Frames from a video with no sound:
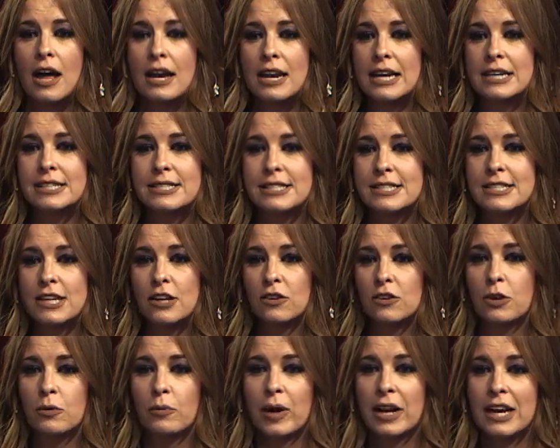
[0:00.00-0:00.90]

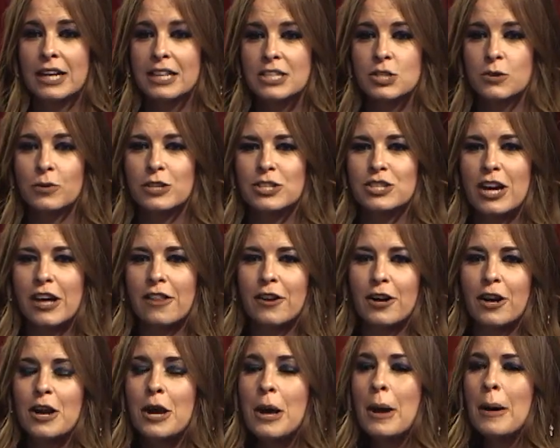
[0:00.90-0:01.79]
necessarily run into each
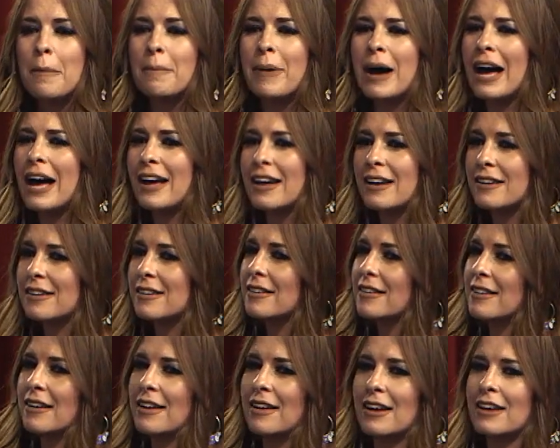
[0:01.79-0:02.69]
other, but
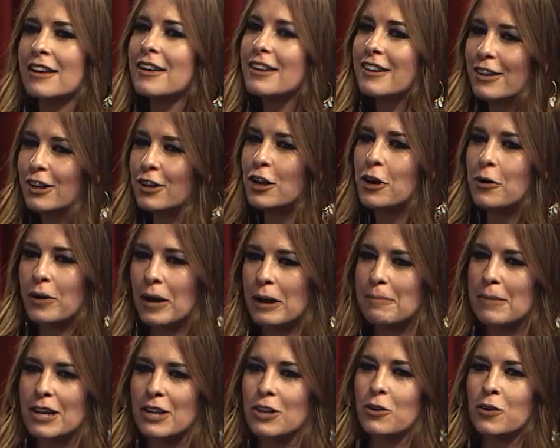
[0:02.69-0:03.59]
you know what I
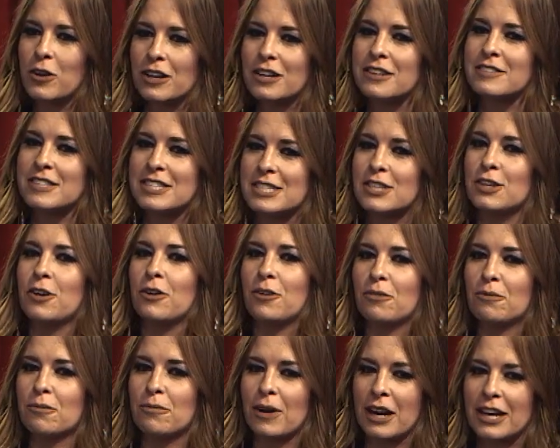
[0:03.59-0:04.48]
mean? You could have
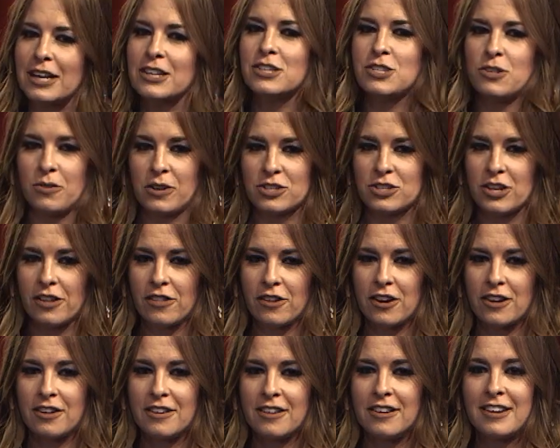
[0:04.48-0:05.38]
still run into each
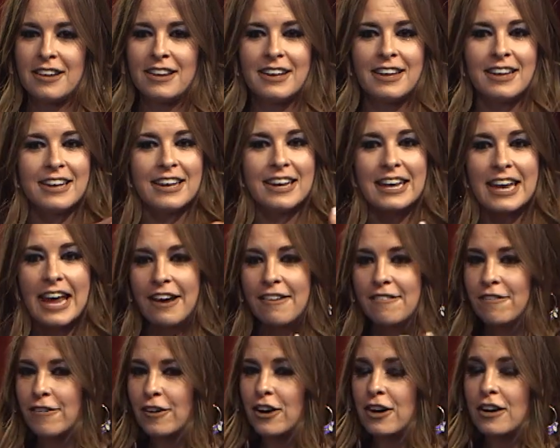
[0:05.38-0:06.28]
other. Yeah.
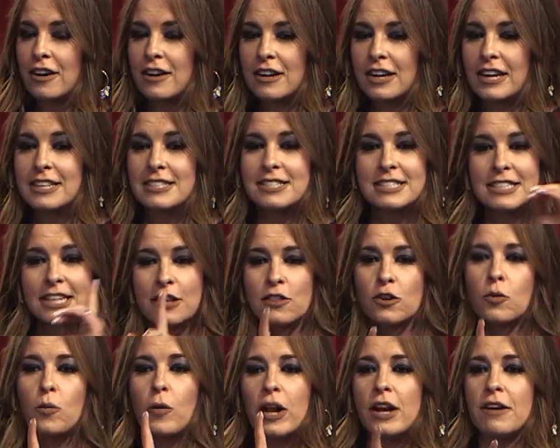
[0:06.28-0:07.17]
Never, because
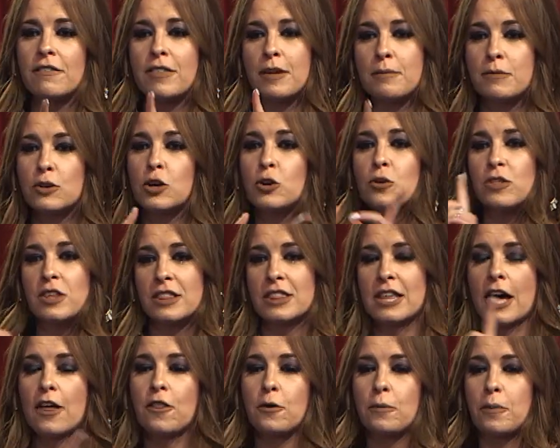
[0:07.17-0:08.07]
neither one of them knew that
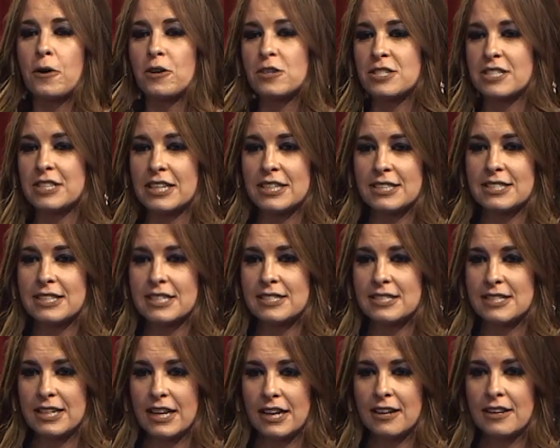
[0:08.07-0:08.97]
the other person
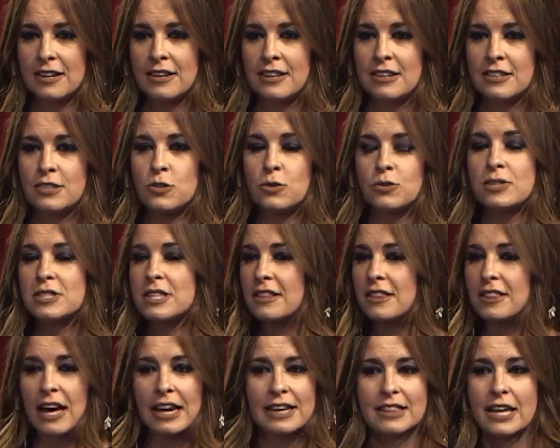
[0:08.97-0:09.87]
existed. So it
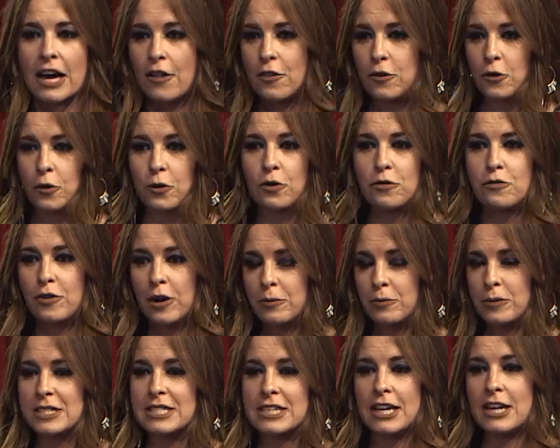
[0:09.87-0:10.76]
wasn't like the other
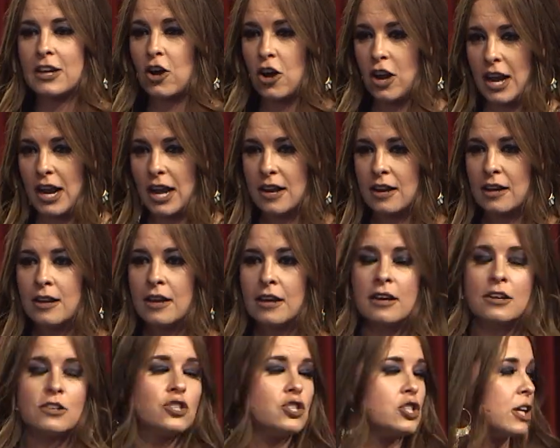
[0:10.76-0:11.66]
girlfriend was in on it.
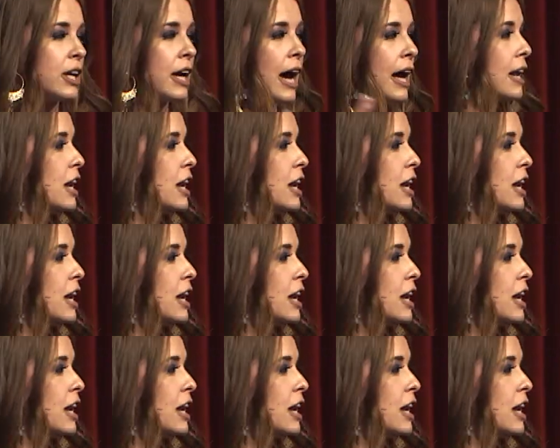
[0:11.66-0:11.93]
She had